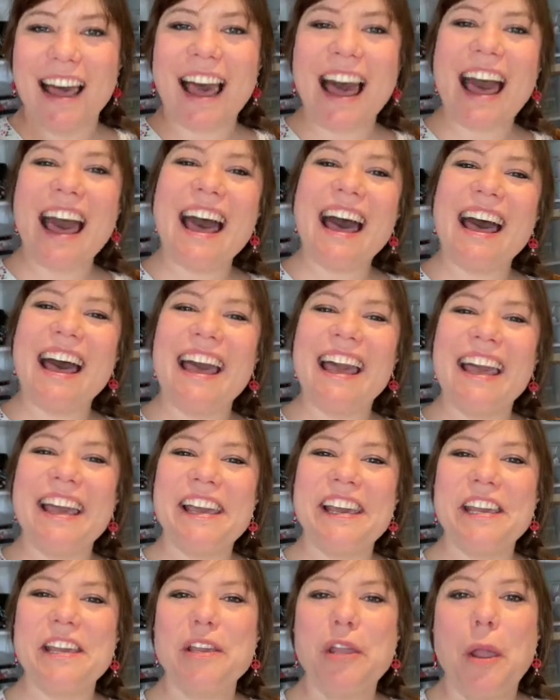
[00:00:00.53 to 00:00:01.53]

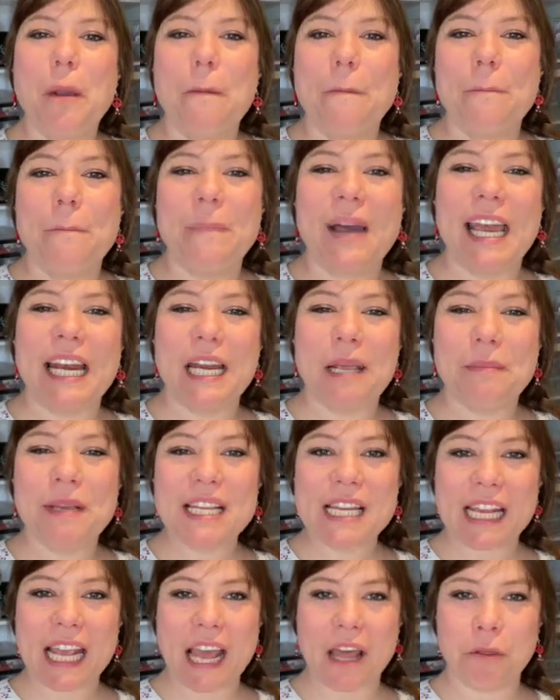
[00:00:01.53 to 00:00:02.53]
Hi, my name
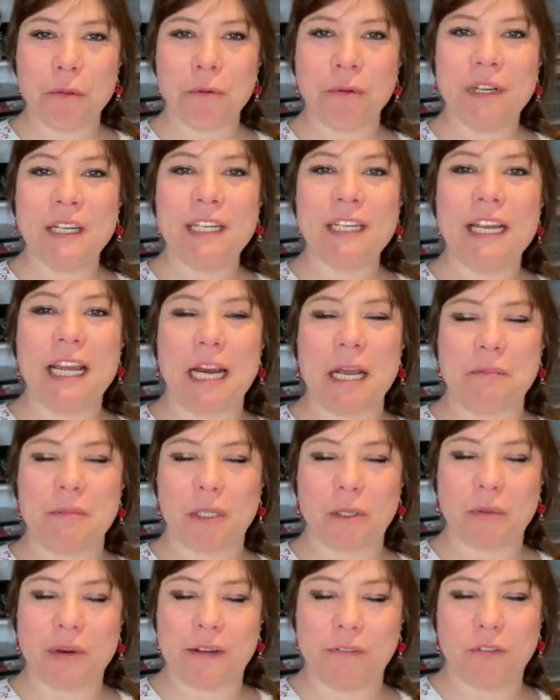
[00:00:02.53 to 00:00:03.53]
is Catherine and I'm a
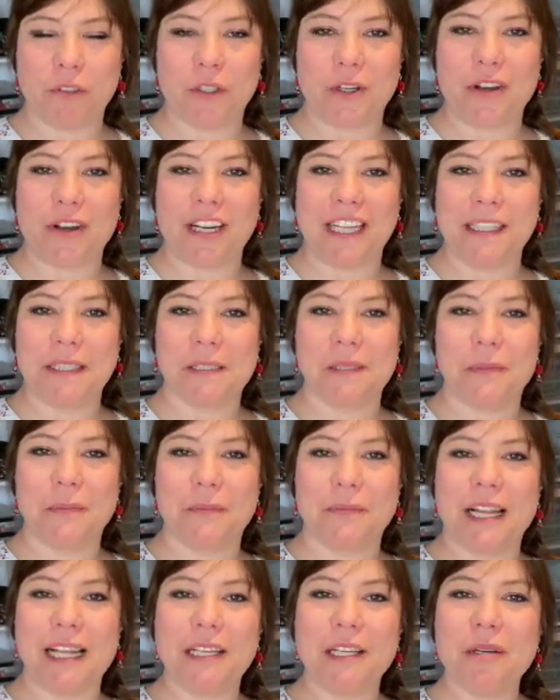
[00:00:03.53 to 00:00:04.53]
craftaholic.
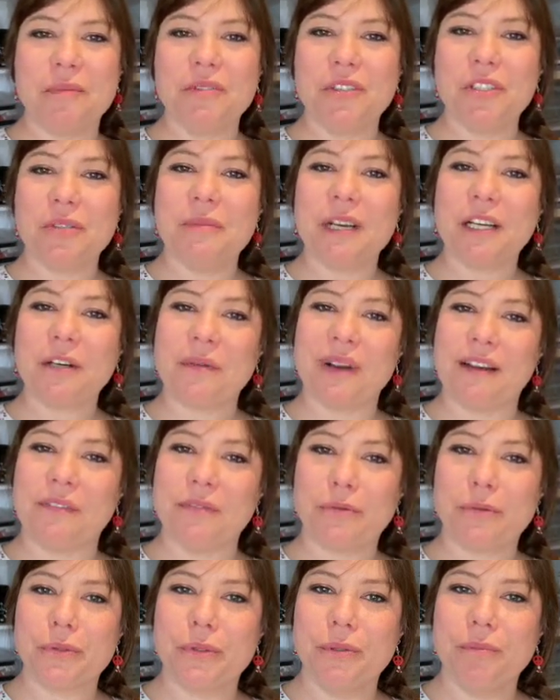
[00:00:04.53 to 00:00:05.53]
Welcome to my
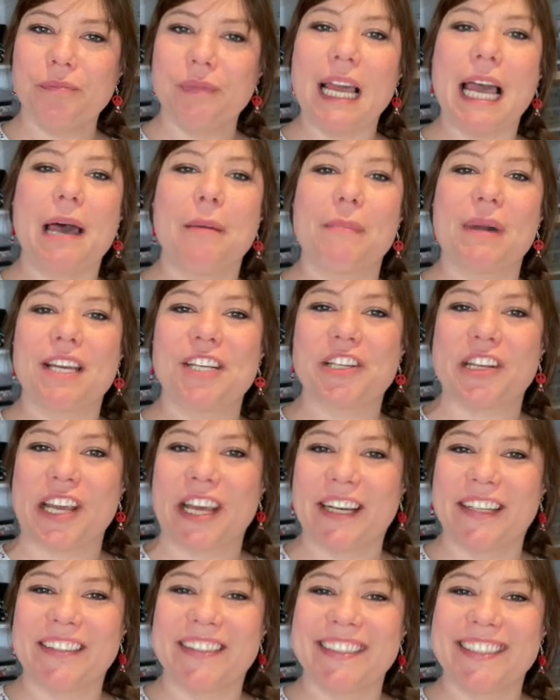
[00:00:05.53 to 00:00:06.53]
craft room and my
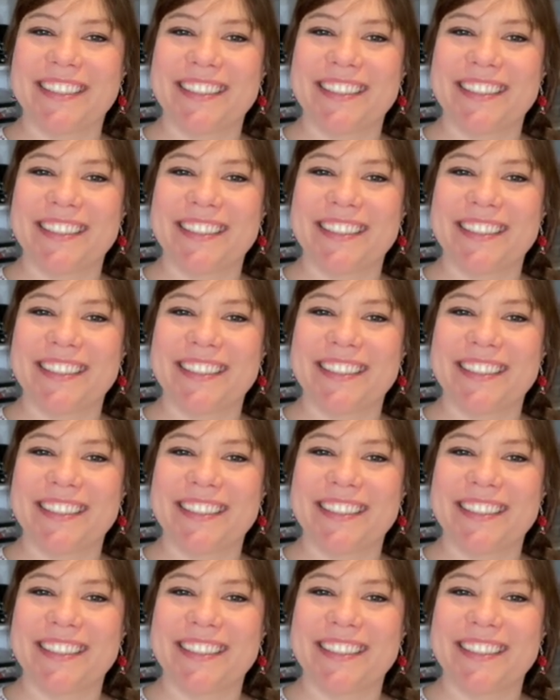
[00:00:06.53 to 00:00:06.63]
channel.